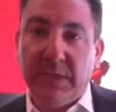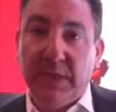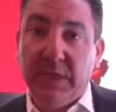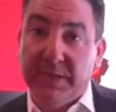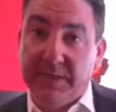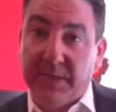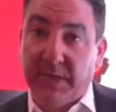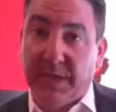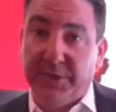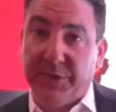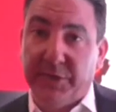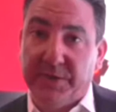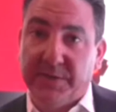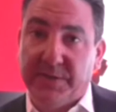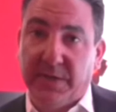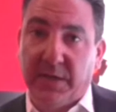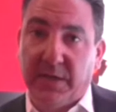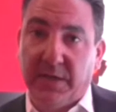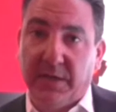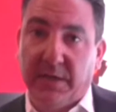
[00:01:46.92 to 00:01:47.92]
installations
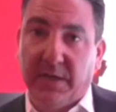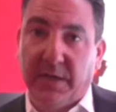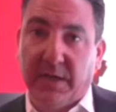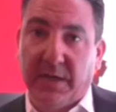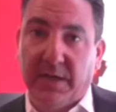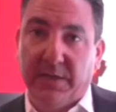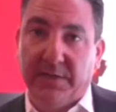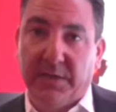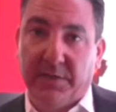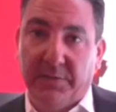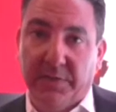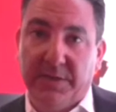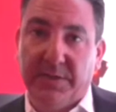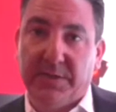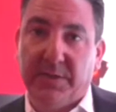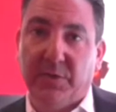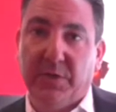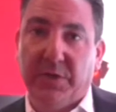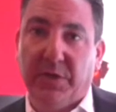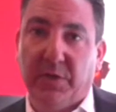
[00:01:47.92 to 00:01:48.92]
in TV
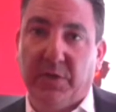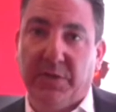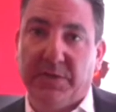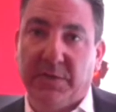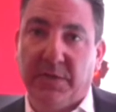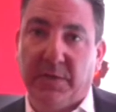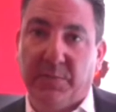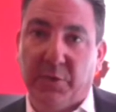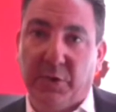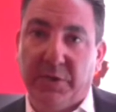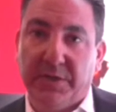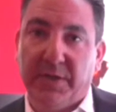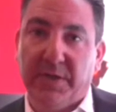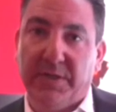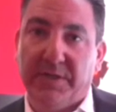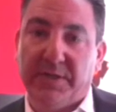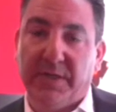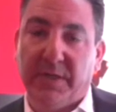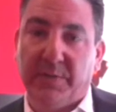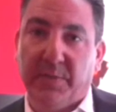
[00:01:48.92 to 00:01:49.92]
studios, in the
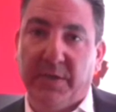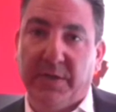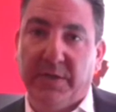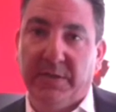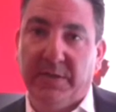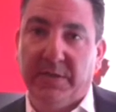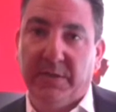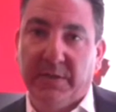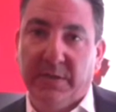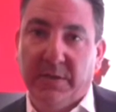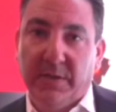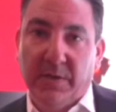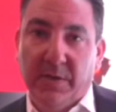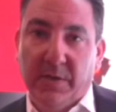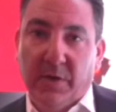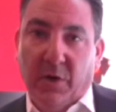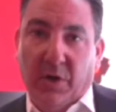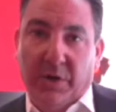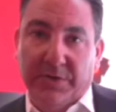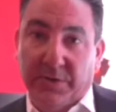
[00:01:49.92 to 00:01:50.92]
broadcast segment,
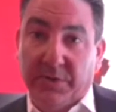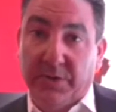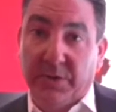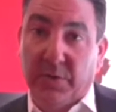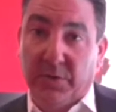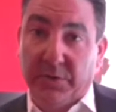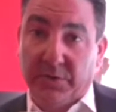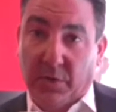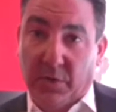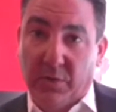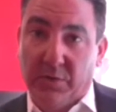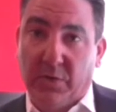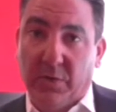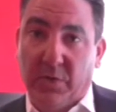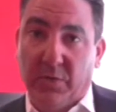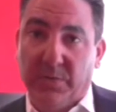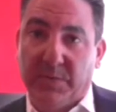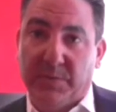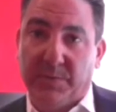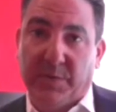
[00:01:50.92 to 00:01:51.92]
also in the control
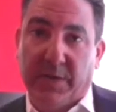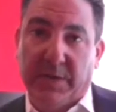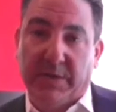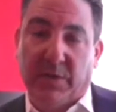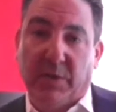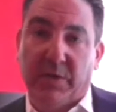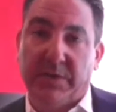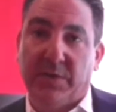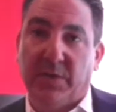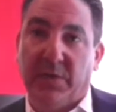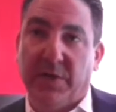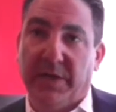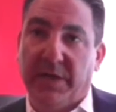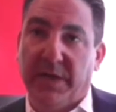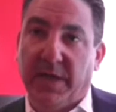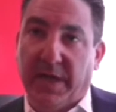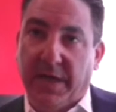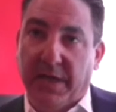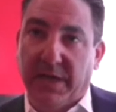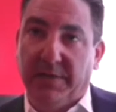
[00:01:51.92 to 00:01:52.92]
rooms, but also in
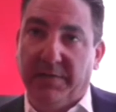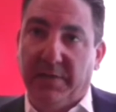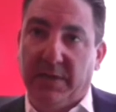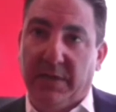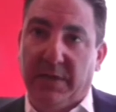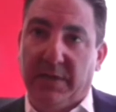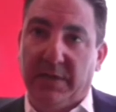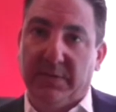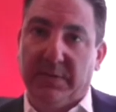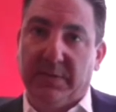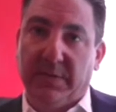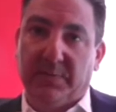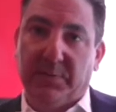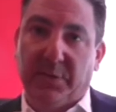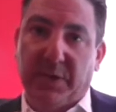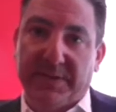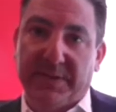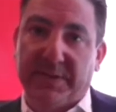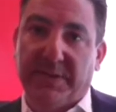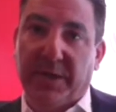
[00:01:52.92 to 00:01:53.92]
high-level
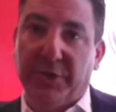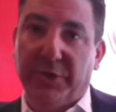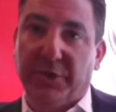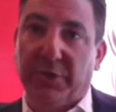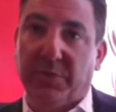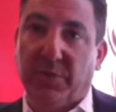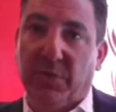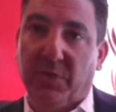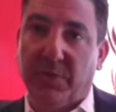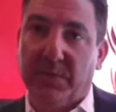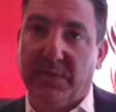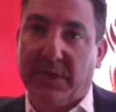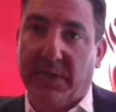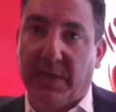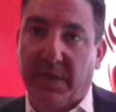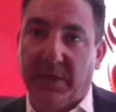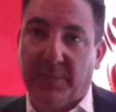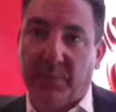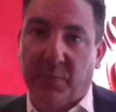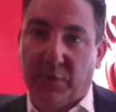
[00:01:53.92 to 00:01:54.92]
presentation rooms
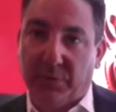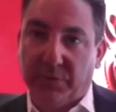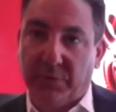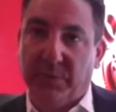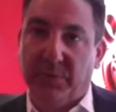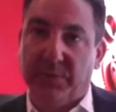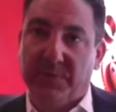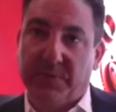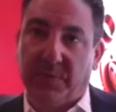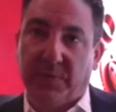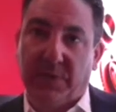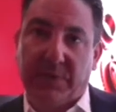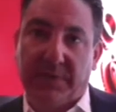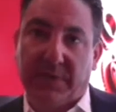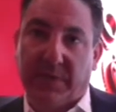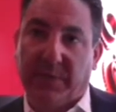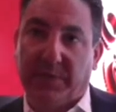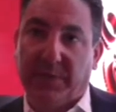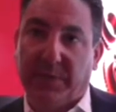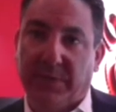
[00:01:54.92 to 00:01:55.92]
like boardrooms, for
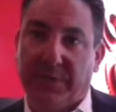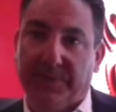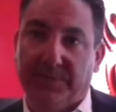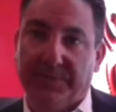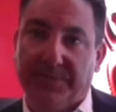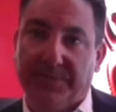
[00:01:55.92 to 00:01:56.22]
example.